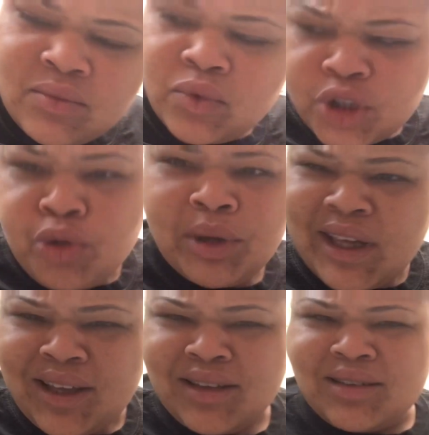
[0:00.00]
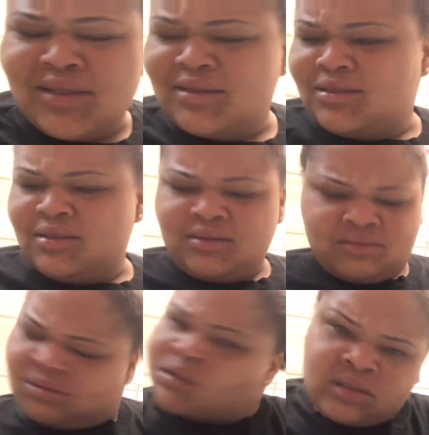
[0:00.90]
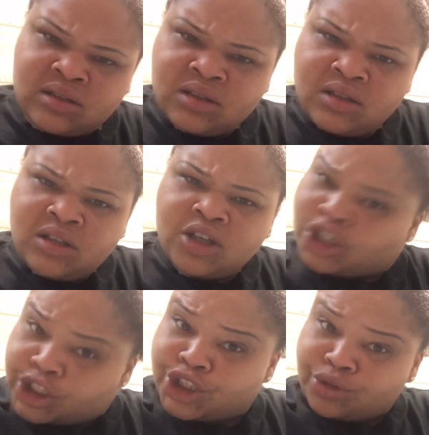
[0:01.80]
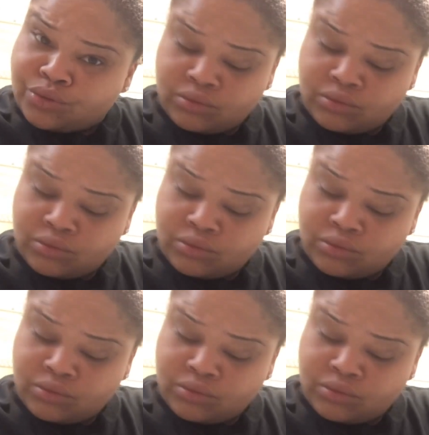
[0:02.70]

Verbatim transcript: would you bleed? Could you?